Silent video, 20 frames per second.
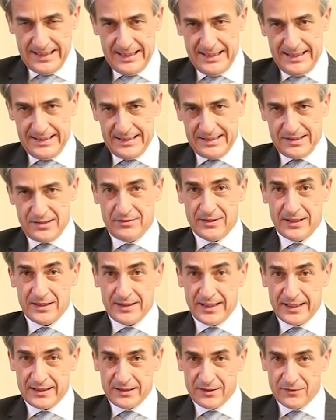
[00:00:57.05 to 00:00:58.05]
It is to
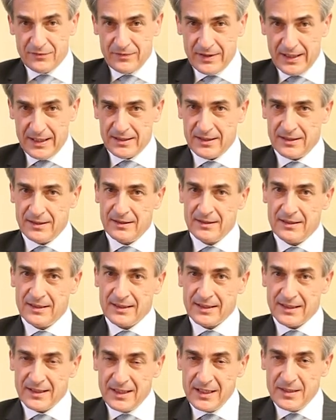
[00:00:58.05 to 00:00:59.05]
identify the
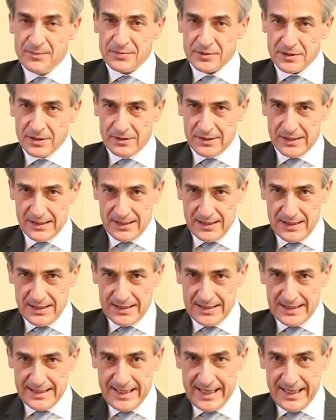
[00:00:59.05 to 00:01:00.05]
key
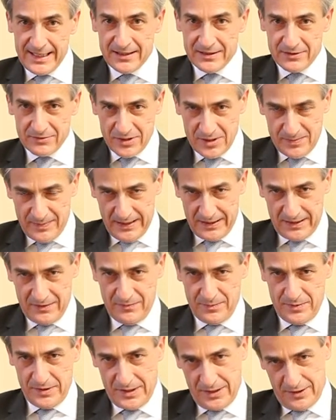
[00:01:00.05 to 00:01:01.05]
priorities in the
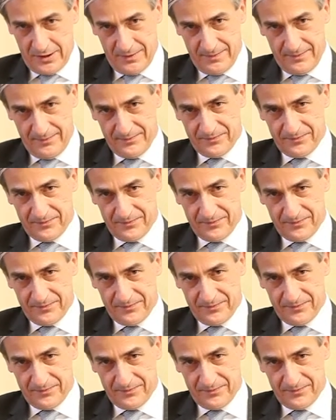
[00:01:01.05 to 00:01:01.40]
respective position,